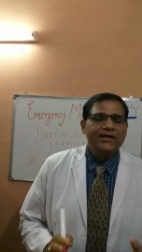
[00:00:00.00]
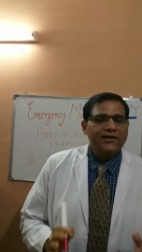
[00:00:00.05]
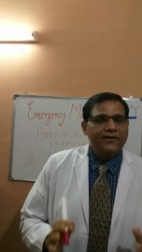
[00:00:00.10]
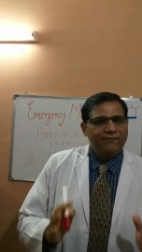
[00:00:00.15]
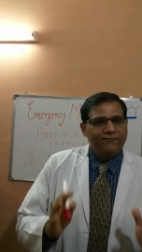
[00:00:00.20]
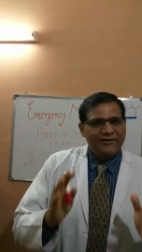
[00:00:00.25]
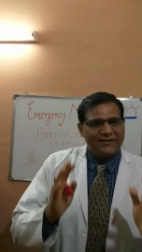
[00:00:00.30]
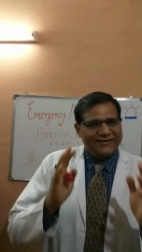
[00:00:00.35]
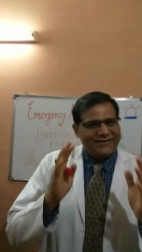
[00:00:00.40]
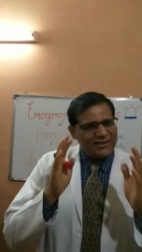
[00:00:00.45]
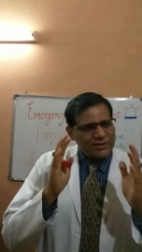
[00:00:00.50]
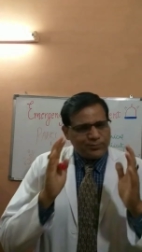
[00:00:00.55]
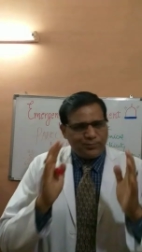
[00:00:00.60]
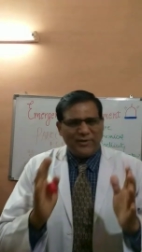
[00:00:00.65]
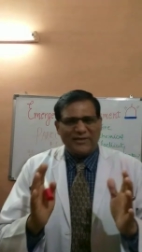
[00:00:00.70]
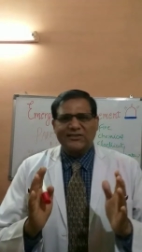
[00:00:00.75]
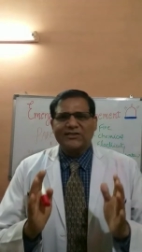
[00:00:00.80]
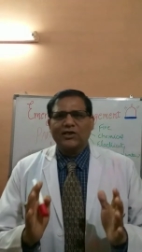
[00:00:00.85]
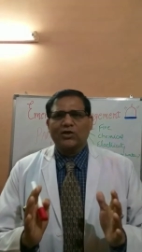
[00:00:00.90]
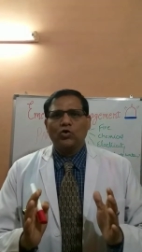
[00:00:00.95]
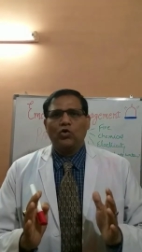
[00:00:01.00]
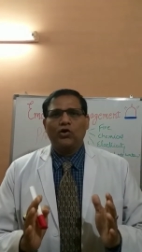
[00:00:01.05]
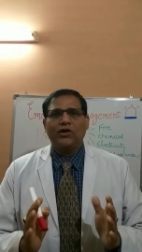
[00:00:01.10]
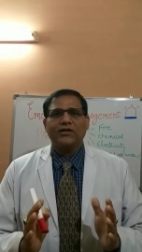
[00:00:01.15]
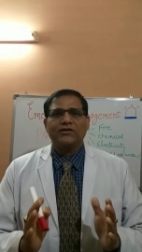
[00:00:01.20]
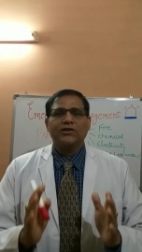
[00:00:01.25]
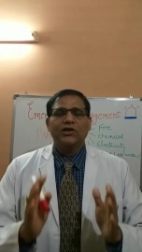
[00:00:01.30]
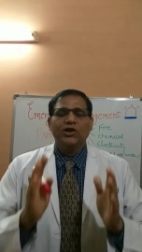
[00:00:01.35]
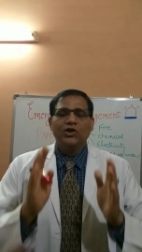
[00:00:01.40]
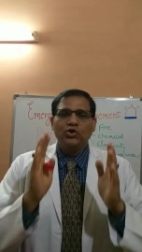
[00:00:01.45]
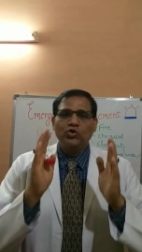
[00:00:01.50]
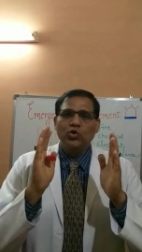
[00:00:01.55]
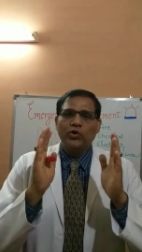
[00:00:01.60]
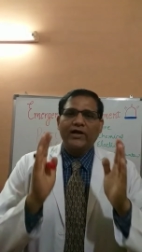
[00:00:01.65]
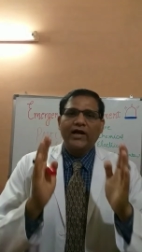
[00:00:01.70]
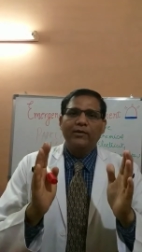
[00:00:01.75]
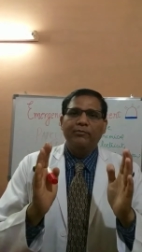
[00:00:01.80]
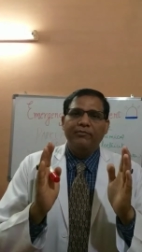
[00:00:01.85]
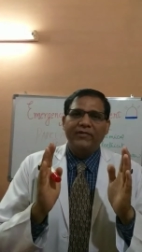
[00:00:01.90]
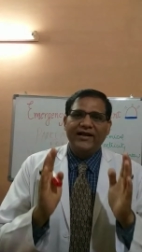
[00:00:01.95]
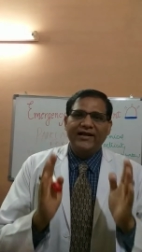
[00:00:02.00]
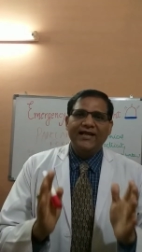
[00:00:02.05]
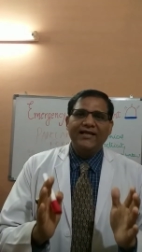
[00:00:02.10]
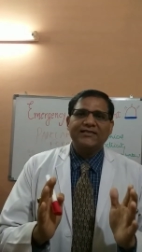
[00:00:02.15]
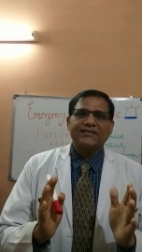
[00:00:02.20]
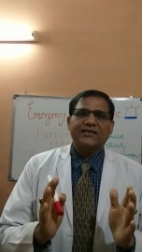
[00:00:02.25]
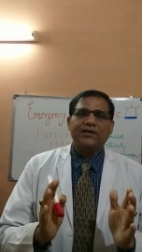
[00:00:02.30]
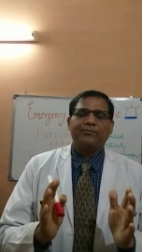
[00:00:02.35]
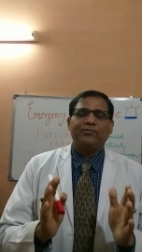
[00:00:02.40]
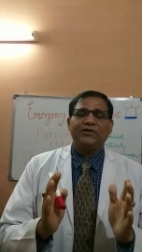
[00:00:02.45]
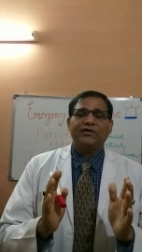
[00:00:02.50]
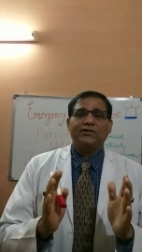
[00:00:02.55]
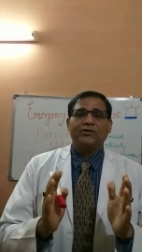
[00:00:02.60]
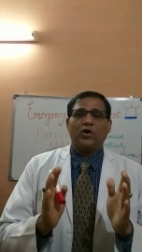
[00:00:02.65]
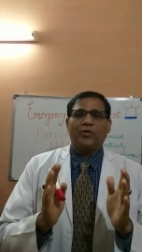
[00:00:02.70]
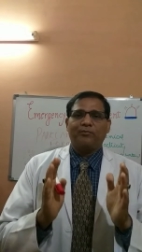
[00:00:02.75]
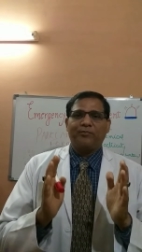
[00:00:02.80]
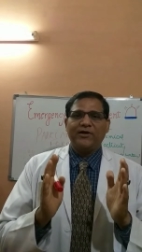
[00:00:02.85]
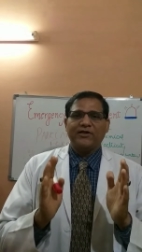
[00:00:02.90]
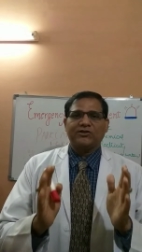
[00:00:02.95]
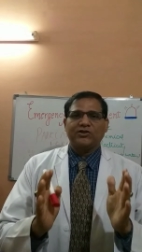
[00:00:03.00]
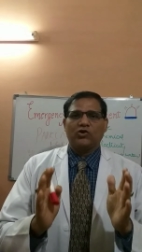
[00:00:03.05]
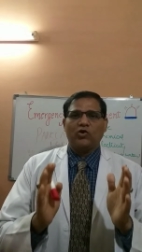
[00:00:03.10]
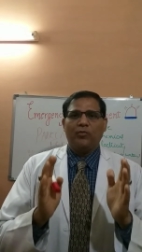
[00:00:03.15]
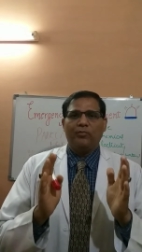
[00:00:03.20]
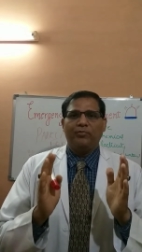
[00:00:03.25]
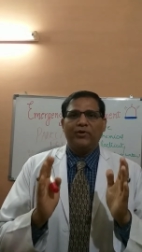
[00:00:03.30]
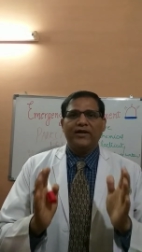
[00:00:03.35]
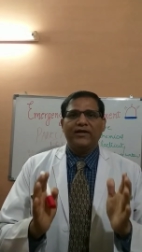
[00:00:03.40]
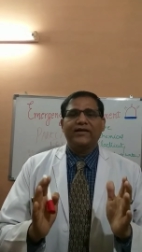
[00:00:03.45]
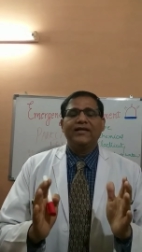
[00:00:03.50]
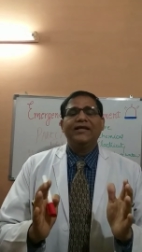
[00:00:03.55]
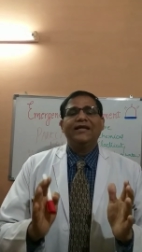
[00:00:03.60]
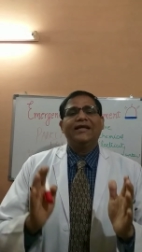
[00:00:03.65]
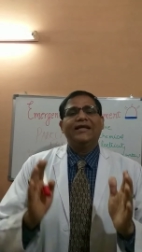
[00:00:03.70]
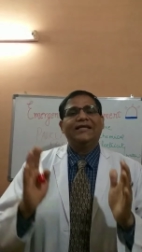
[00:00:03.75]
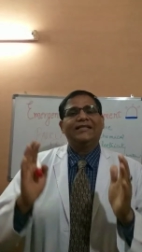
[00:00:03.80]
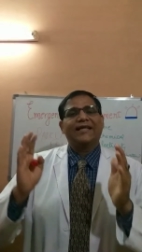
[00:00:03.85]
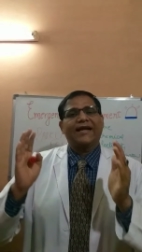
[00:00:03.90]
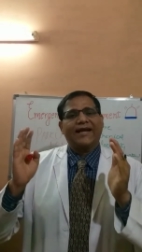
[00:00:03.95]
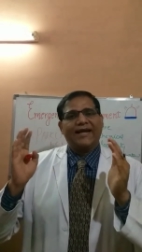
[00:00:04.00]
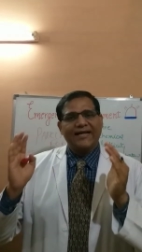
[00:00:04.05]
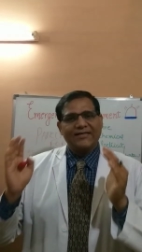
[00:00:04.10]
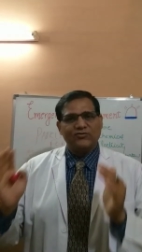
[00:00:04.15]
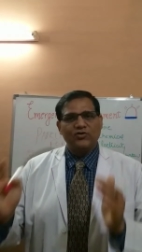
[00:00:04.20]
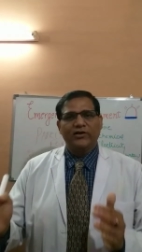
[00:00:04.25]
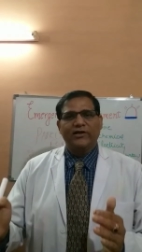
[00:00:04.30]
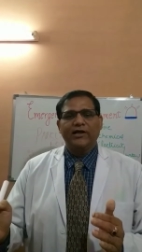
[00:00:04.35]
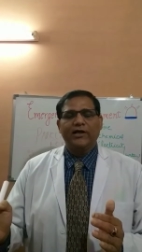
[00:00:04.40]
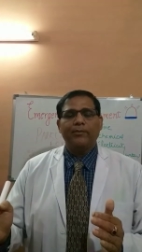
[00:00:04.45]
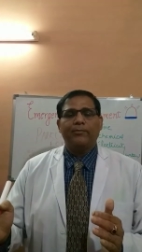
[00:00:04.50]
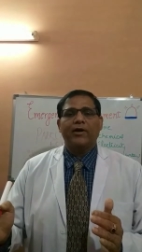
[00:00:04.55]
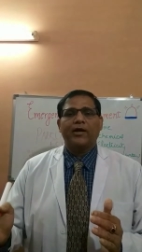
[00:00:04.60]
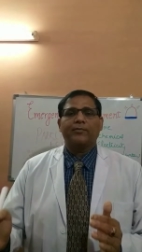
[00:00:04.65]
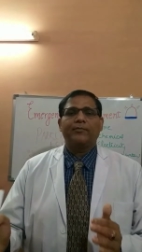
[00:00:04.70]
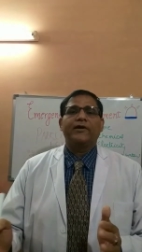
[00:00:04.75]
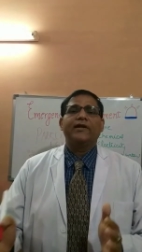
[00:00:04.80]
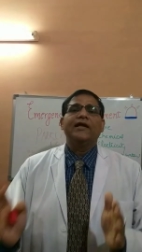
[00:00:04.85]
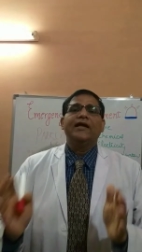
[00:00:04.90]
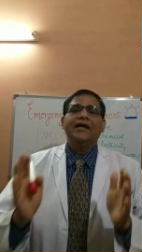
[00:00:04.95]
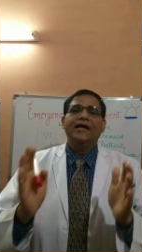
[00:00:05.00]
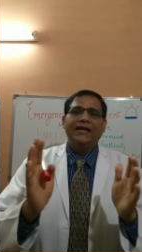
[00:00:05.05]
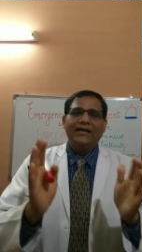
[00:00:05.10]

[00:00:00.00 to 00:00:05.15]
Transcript: with this basic knowledge you can manage your patient of burn in the casualty department.